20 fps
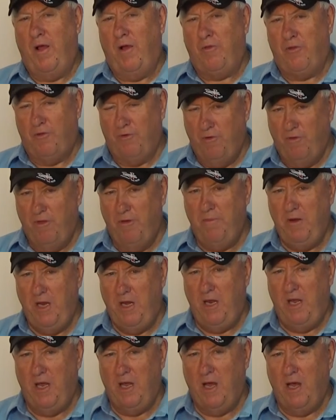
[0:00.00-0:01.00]
Through the
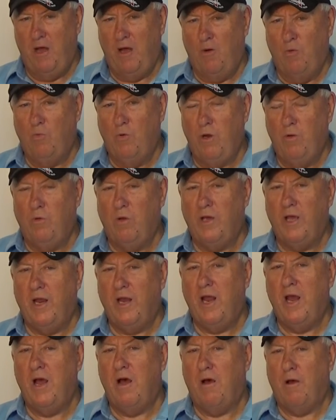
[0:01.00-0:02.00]
media, we will
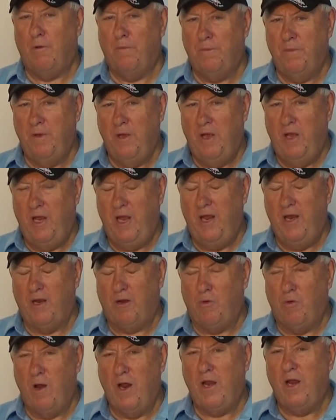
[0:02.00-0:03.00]
get help in
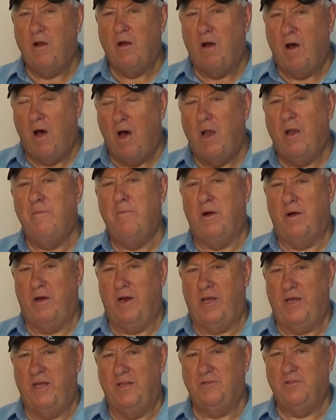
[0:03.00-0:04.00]
equating all
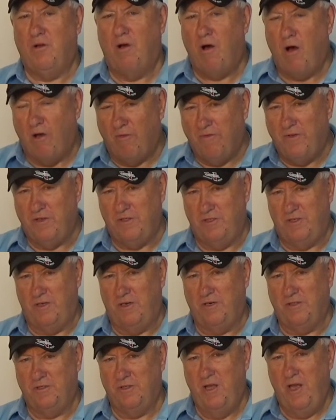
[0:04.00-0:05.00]
Americans, all
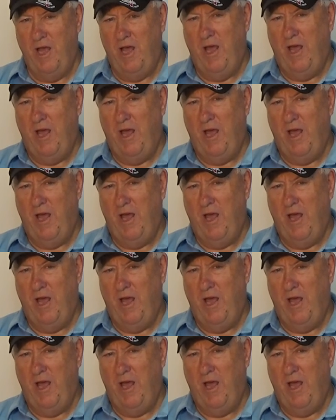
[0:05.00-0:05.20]
visitors,